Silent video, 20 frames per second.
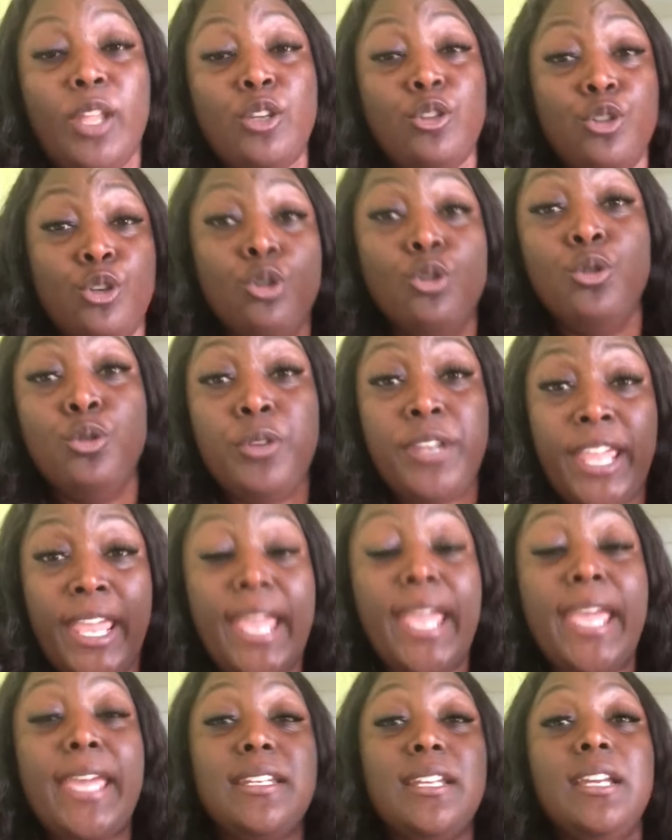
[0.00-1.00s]
You
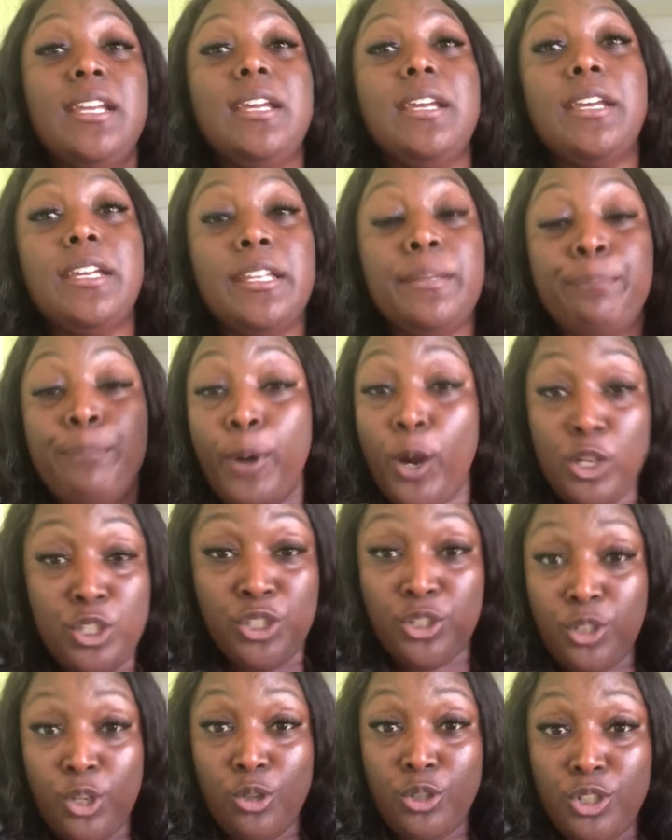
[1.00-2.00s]
can
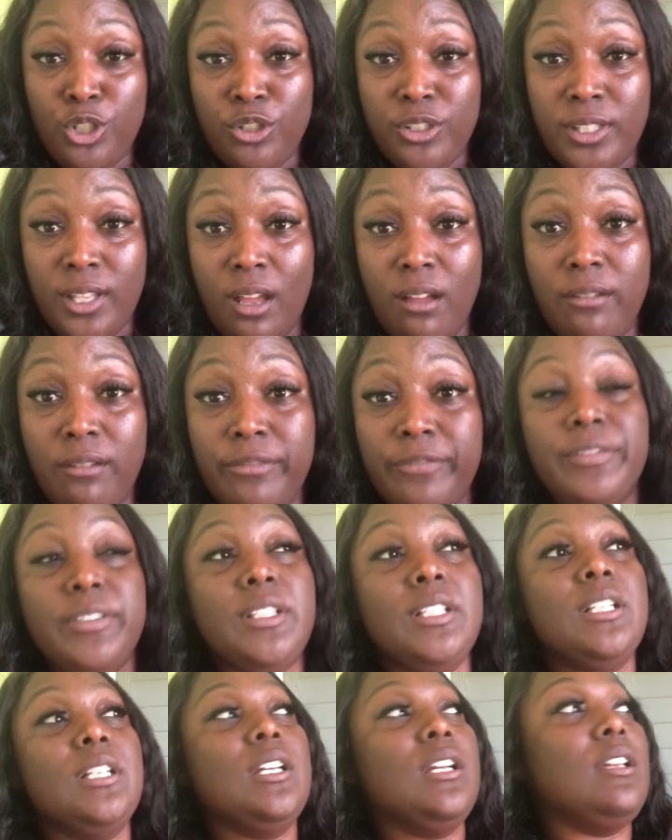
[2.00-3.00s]
purchase those yourself.
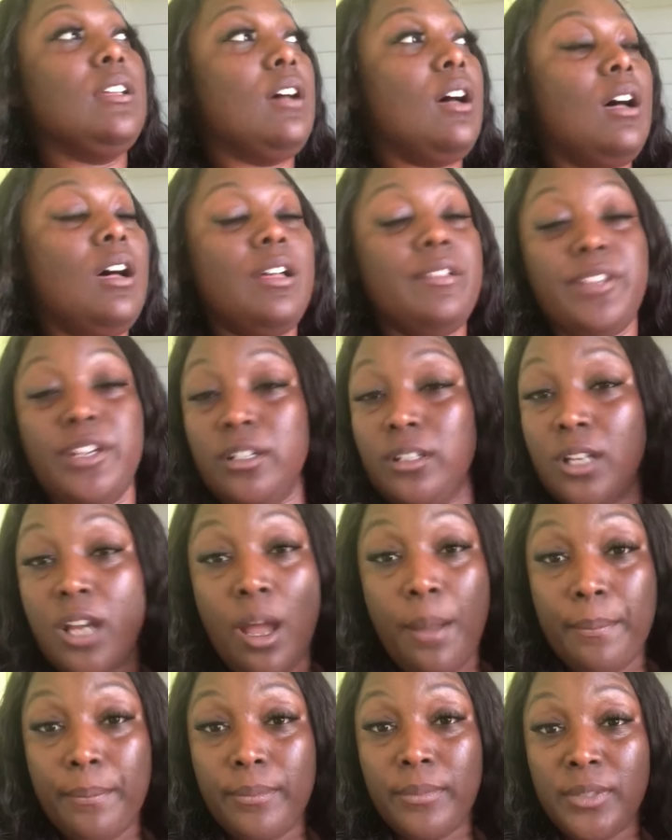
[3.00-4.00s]
They're going to
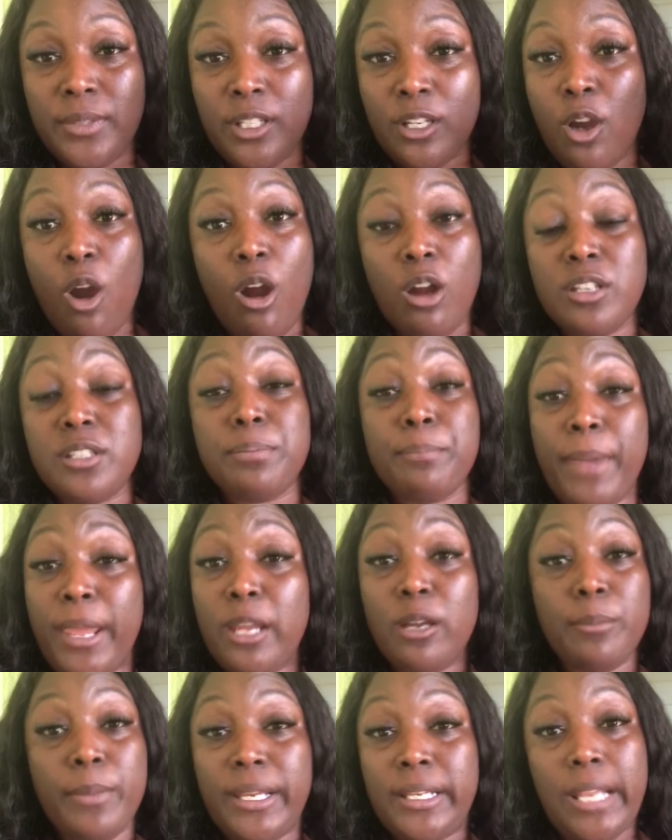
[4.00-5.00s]
come, the cards
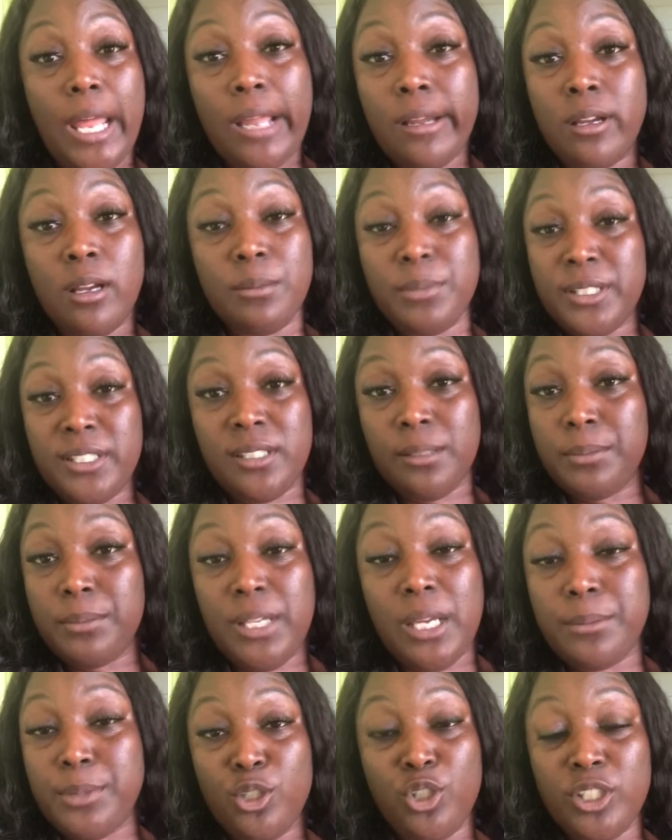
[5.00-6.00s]
may or may not come because
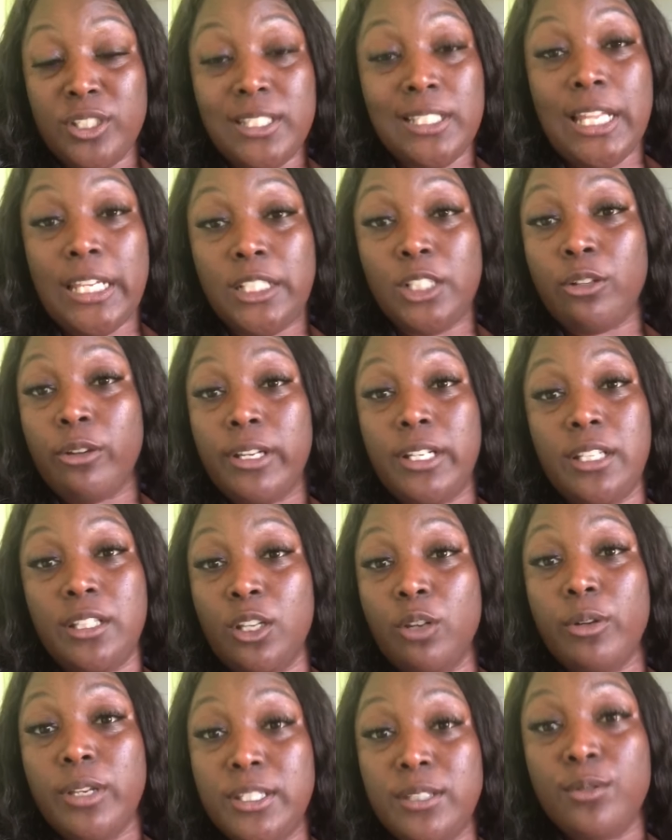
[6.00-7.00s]
sometimes they're just a line of credit.
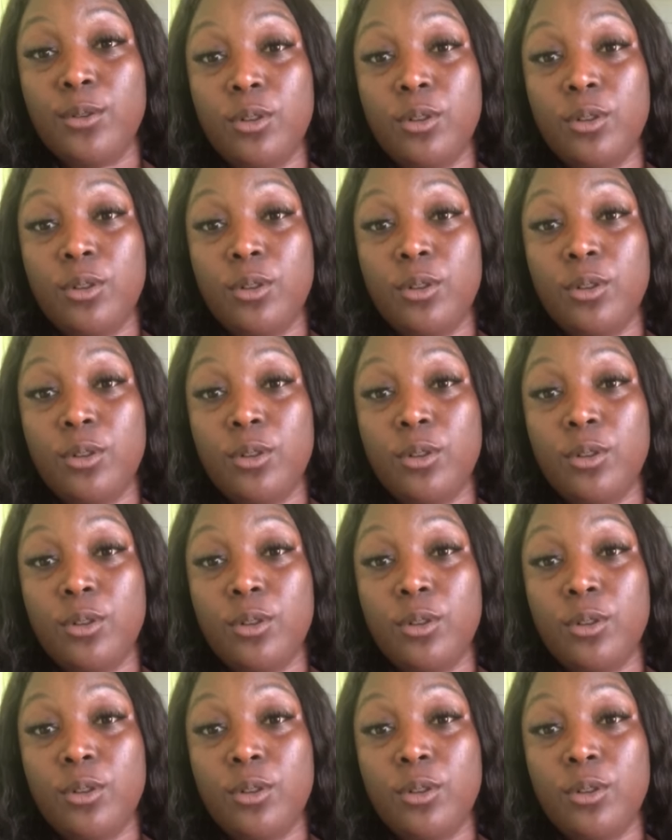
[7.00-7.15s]
There is